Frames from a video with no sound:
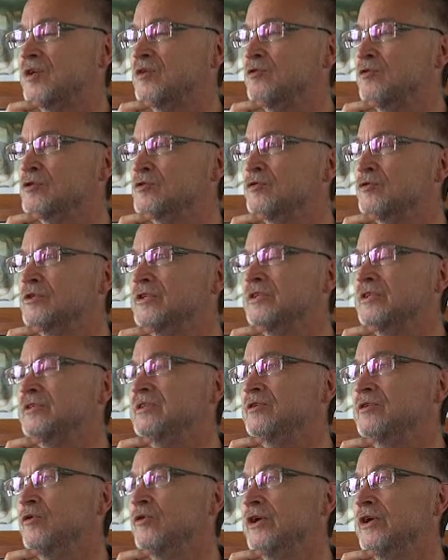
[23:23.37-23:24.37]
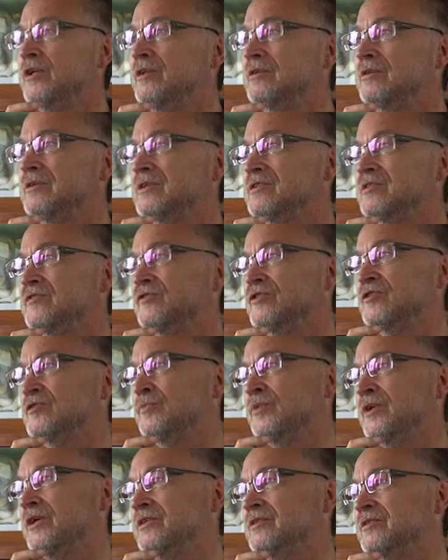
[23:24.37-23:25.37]
because you didn't go in in the first
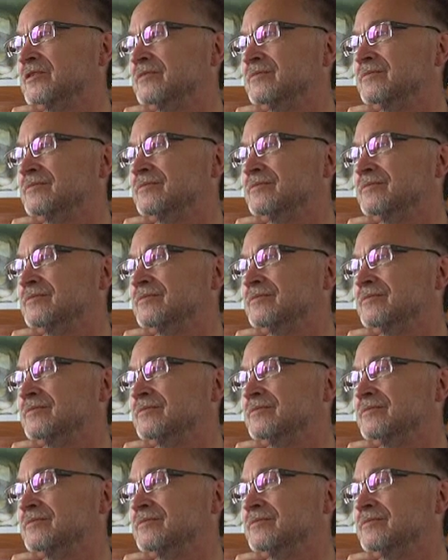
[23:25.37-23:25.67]
place.